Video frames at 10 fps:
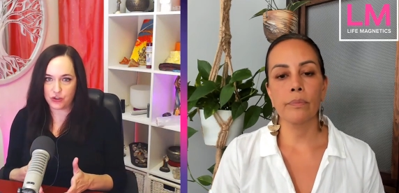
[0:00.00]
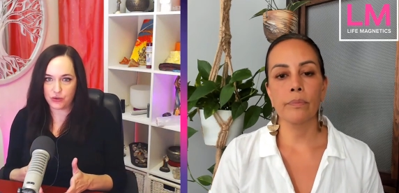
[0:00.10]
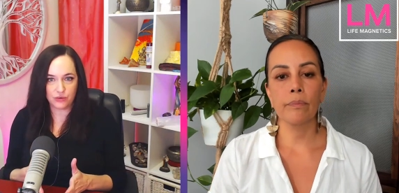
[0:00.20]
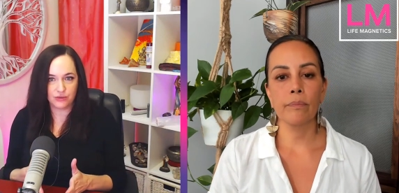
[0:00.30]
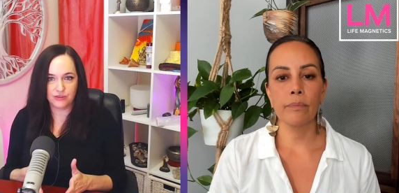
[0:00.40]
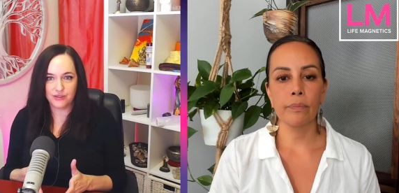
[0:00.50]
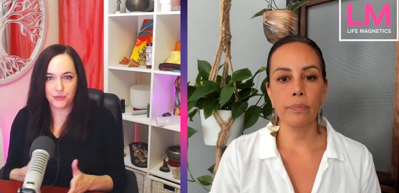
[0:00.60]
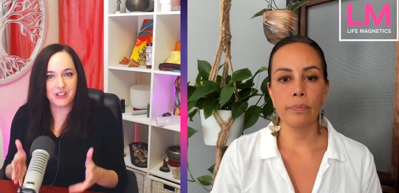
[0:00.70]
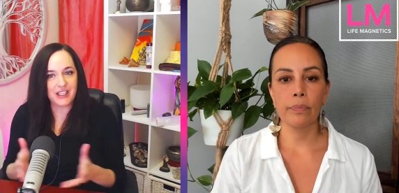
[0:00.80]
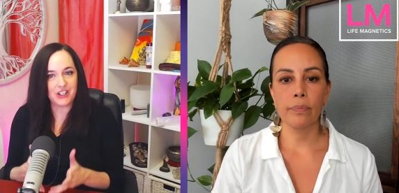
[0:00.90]
Speaker 1: into
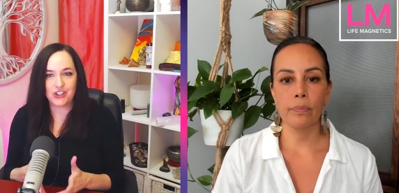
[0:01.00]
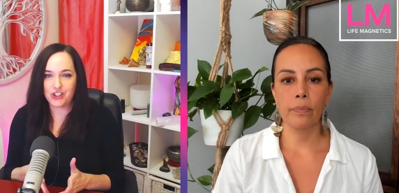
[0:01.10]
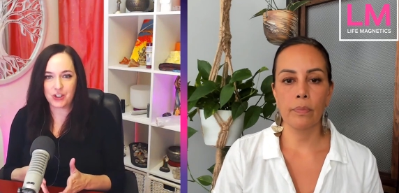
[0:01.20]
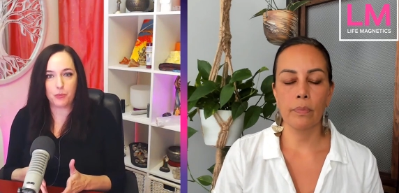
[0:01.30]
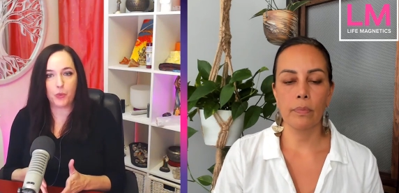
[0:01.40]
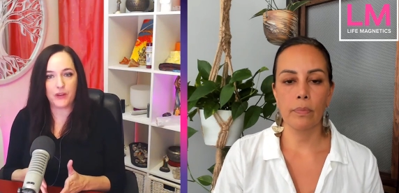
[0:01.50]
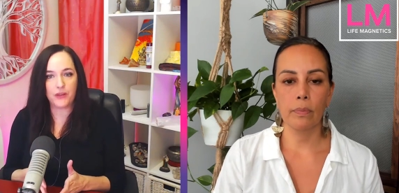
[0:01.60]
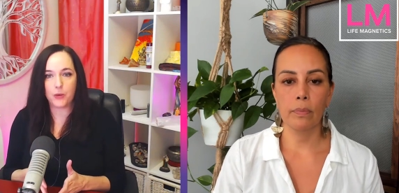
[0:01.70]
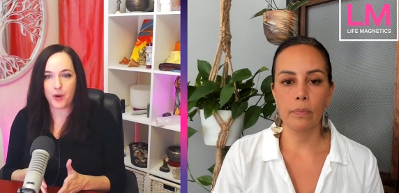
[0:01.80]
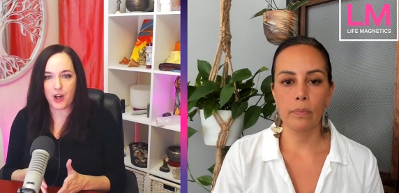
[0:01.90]
relationship
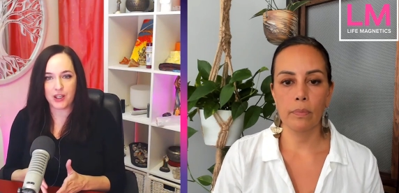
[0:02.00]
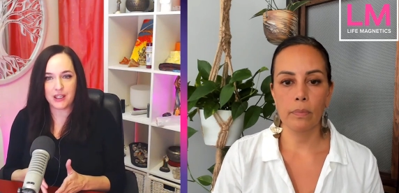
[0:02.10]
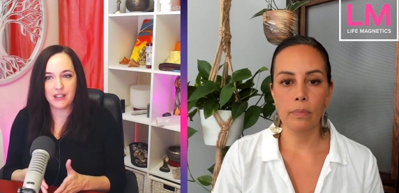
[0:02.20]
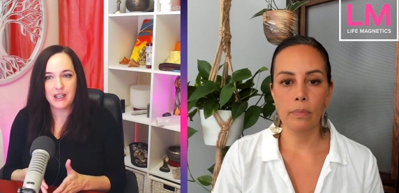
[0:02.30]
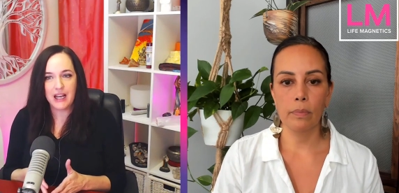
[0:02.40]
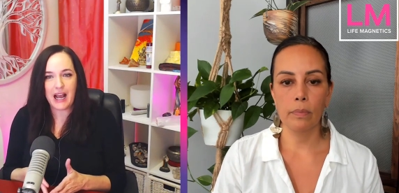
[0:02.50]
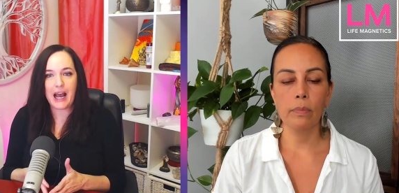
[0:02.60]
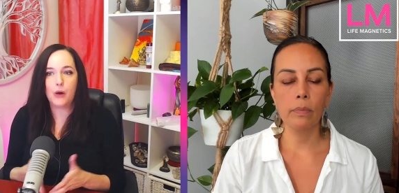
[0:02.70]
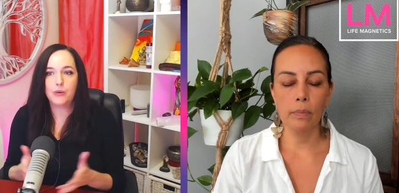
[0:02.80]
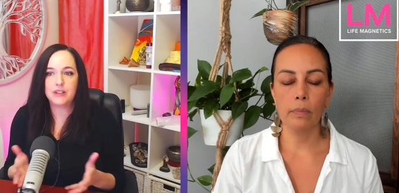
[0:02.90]
with their body,
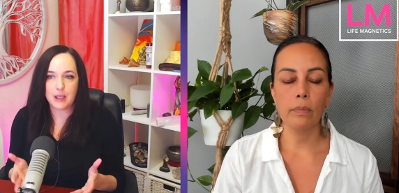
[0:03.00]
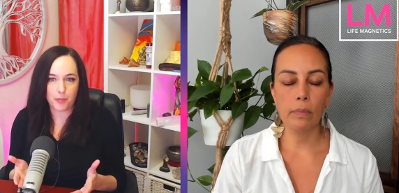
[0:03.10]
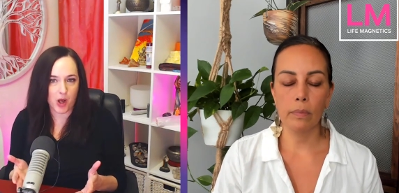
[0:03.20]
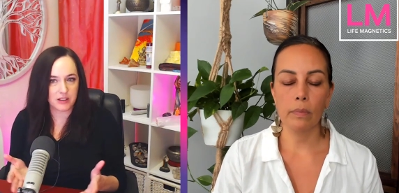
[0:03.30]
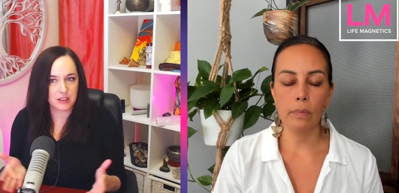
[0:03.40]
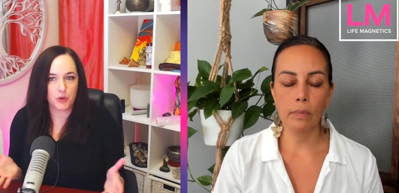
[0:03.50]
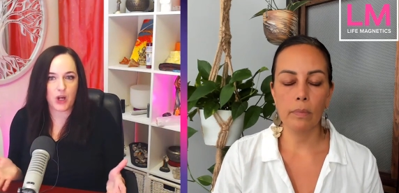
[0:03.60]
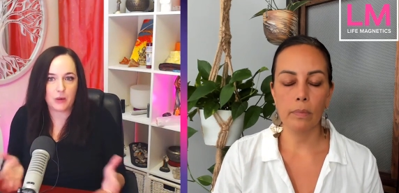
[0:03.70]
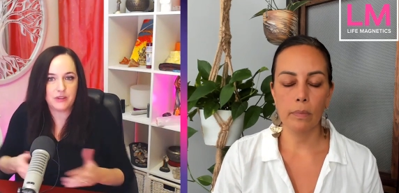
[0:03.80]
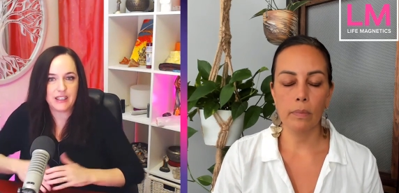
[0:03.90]
how is that
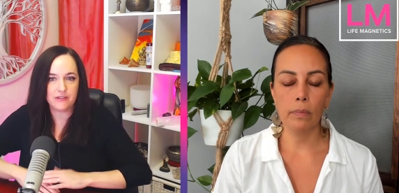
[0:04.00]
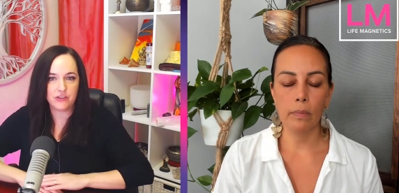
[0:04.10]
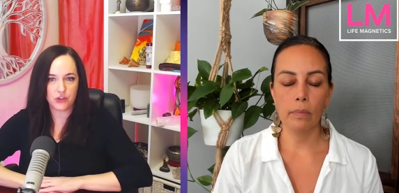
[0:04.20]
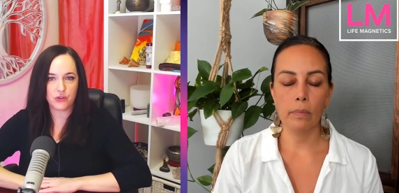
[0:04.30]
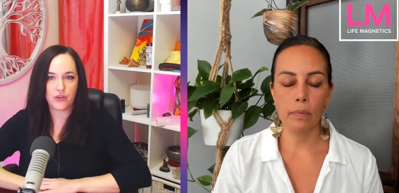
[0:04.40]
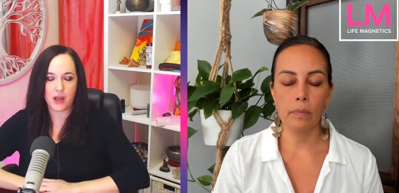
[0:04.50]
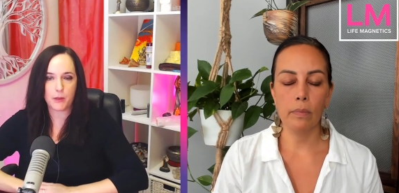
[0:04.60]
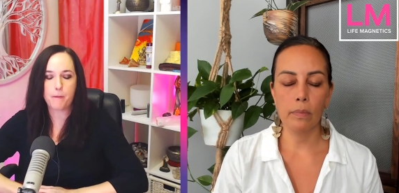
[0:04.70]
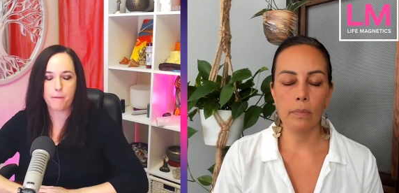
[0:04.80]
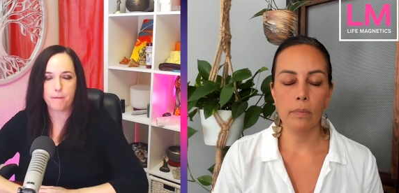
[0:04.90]
possible? How would they even do
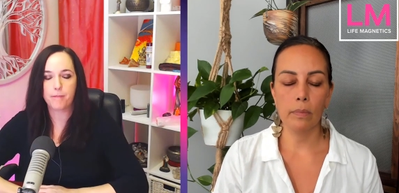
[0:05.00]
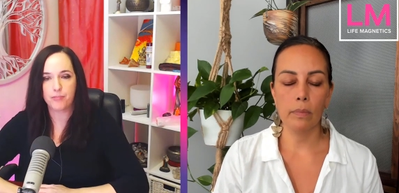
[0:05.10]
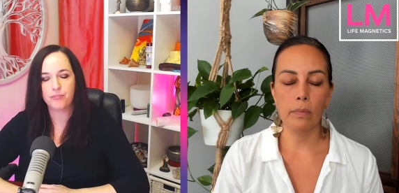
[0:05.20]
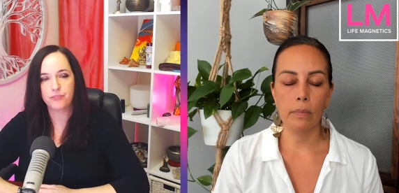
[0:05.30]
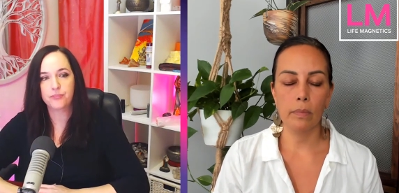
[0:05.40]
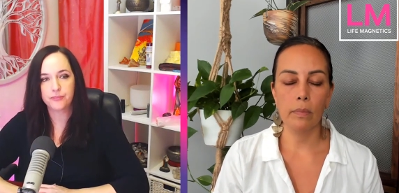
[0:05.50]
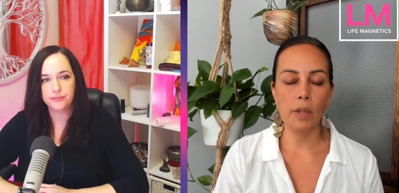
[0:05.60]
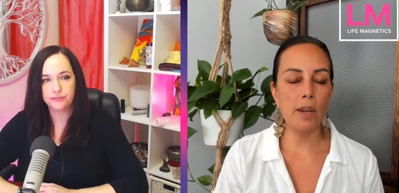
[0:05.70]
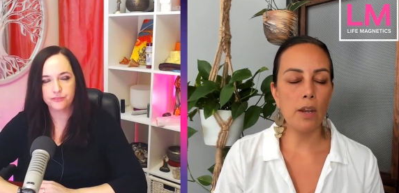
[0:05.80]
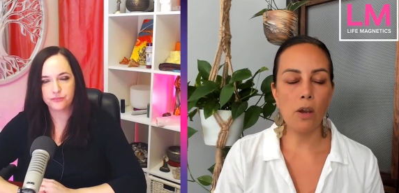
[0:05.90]
that?
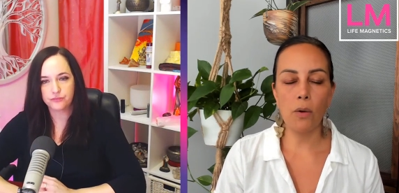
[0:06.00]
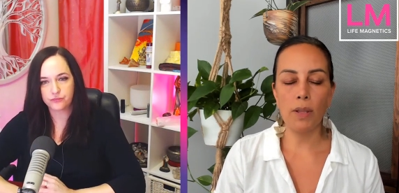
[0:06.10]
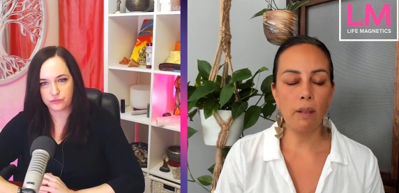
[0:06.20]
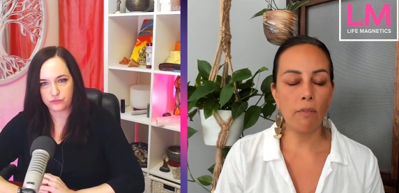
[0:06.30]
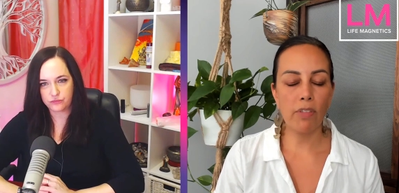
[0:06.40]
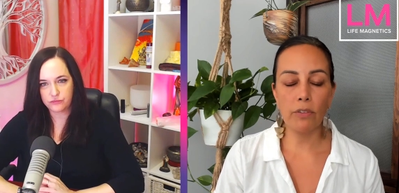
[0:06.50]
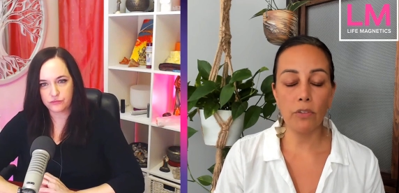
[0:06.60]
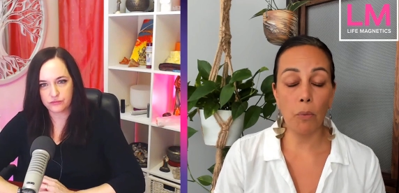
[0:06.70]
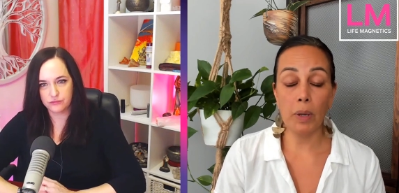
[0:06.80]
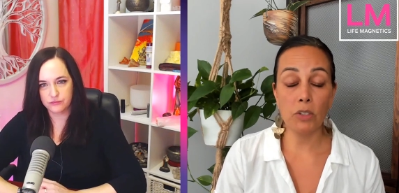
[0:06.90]
Speaker 2: Oh, no, I love
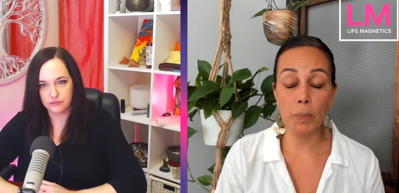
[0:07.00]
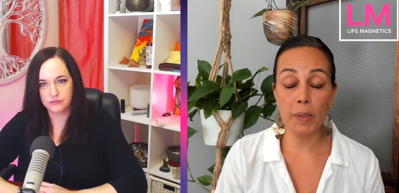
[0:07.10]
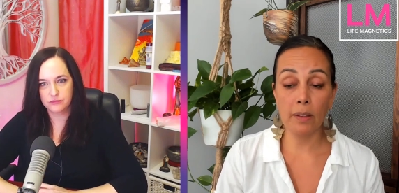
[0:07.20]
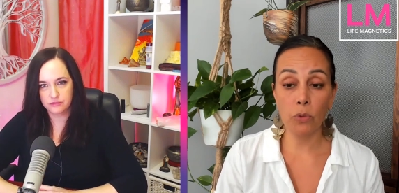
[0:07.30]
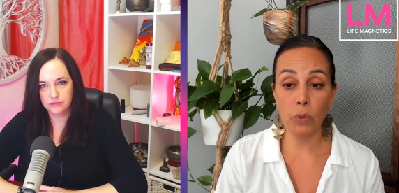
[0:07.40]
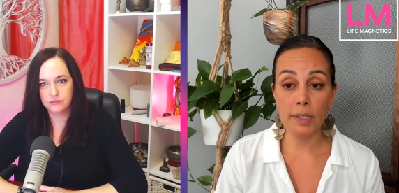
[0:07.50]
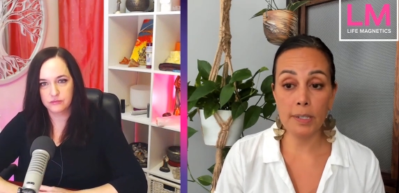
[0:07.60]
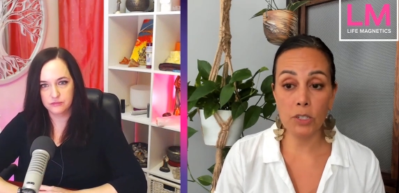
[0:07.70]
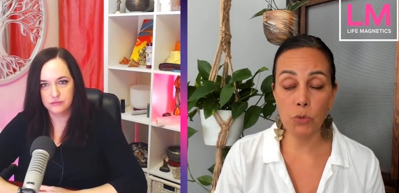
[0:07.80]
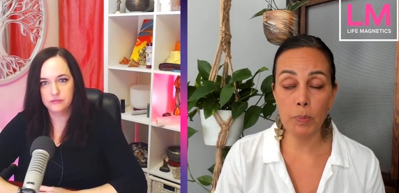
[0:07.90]
that so much. I mean, that's what I
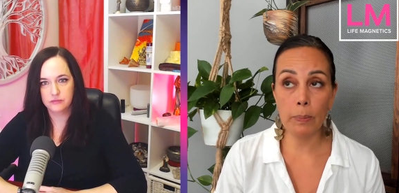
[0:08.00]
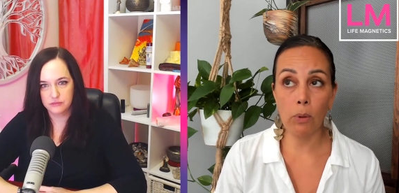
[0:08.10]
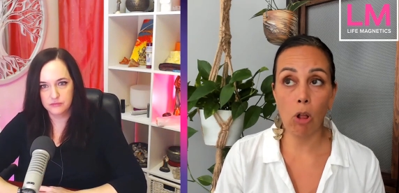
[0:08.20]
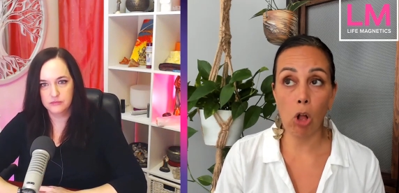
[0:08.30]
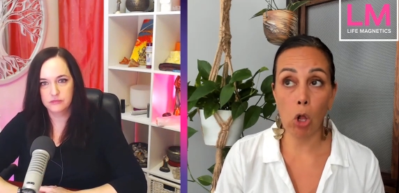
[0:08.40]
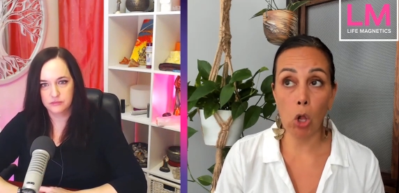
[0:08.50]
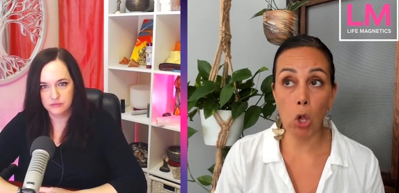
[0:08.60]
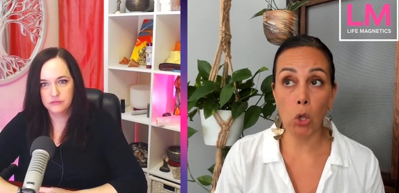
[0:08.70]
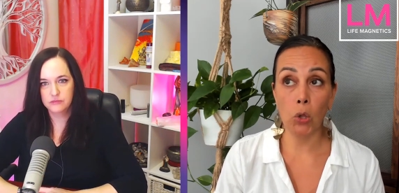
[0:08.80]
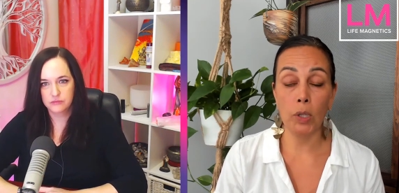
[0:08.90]
teach people
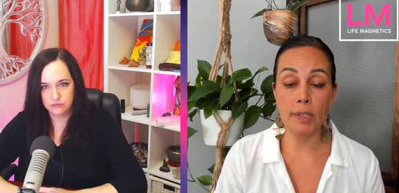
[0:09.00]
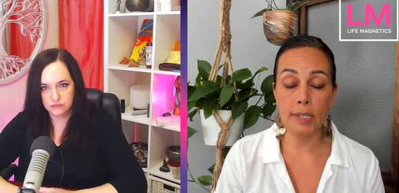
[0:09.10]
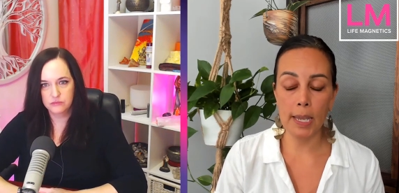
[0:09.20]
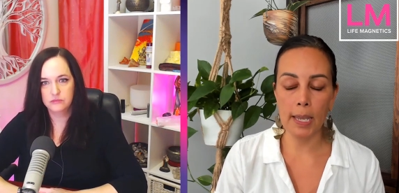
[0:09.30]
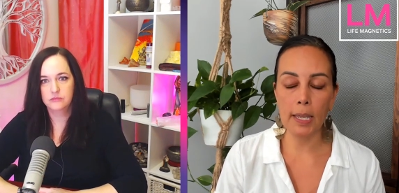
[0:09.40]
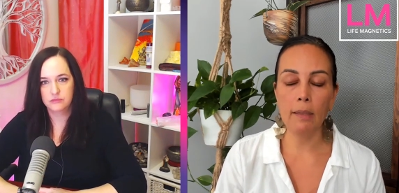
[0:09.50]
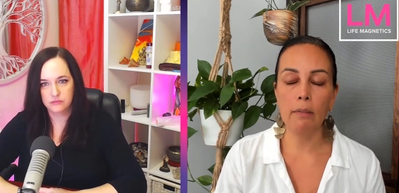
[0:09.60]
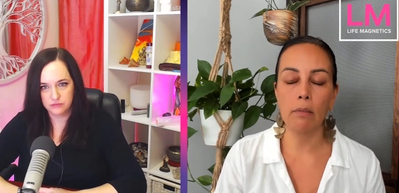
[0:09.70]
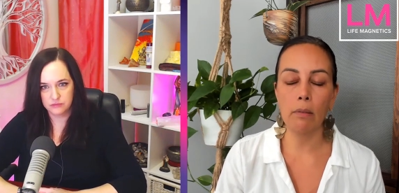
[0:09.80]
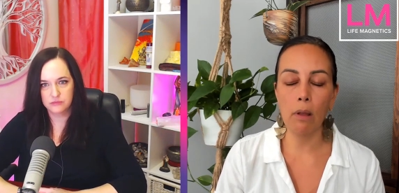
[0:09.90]
all day
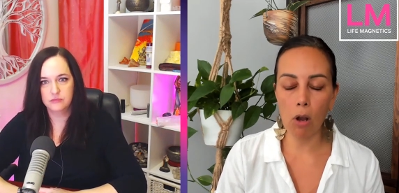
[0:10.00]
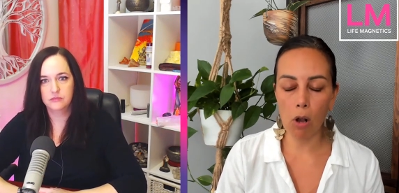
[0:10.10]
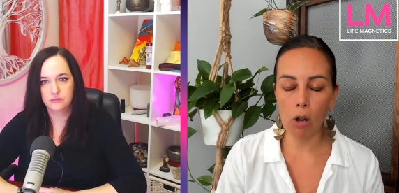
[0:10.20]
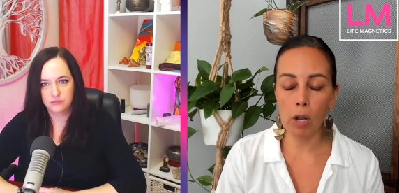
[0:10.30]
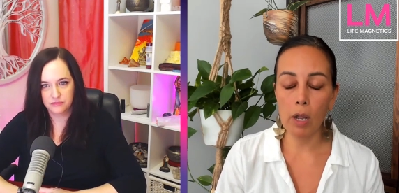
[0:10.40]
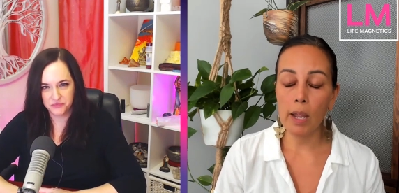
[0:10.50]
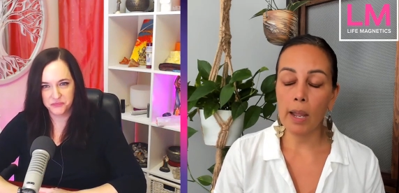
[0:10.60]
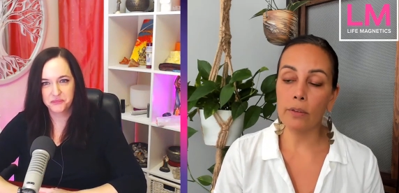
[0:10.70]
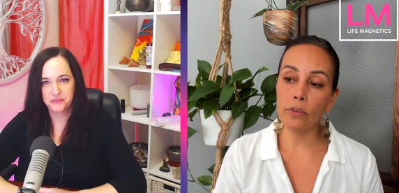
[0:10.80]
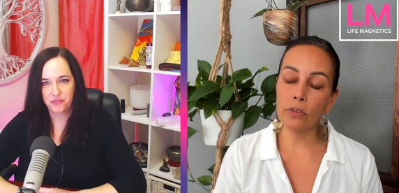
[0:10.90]
long.
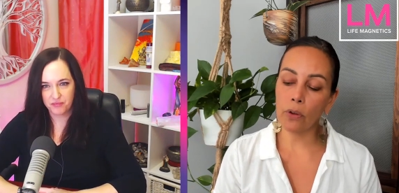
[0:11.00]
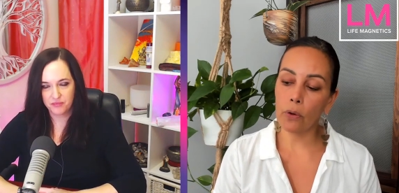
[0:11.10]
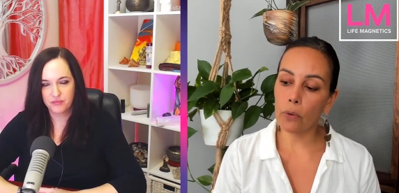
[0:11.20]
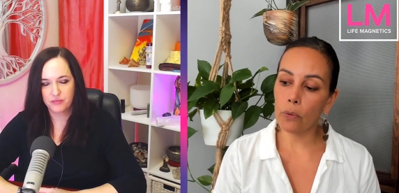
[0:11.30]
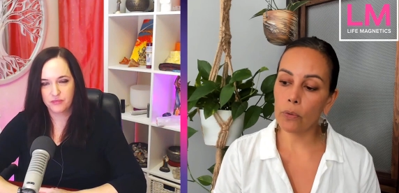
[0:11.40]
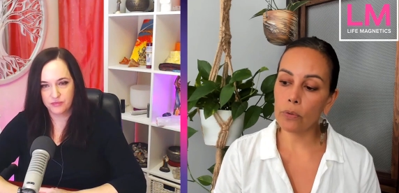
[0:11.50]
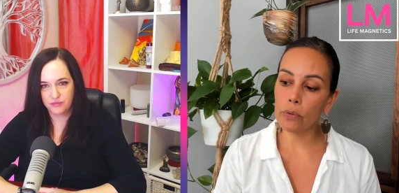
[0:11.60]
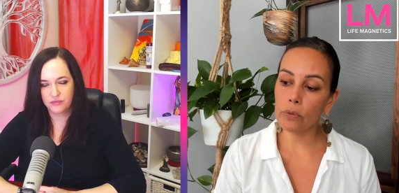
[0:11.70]
And so,